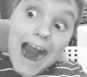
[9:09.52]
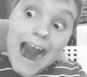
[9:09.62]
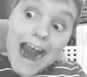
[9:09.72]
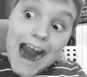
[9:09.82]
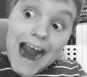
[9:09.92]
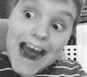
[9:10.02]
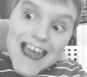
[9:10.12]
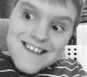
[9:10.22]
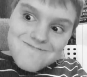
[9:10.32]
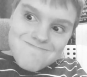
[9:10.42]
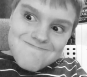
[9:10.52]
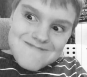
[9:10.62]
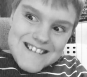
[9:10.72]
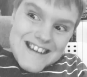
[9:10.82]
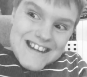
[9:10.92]
worse,
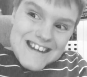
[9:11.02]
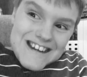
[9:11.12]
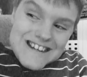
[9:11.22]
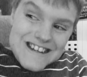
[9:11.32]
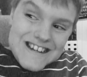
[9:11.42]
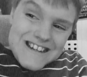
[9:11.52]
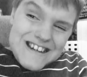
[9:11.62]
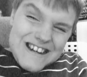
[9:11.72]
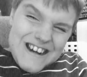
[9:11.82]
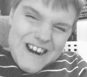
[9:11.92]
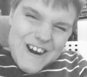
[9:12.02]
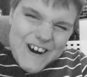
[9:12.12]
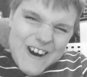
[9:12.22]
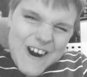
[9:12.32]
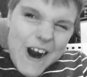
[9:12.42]
debatably, and I
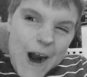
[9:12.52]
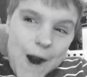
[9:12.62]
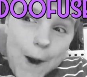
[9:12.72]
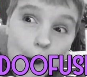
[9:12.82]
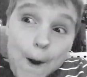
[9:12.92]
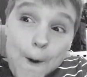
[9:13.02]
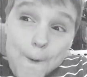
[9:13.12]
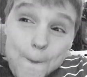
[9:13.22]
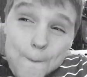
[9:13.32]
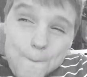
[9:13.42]
just hated it. And it was, again,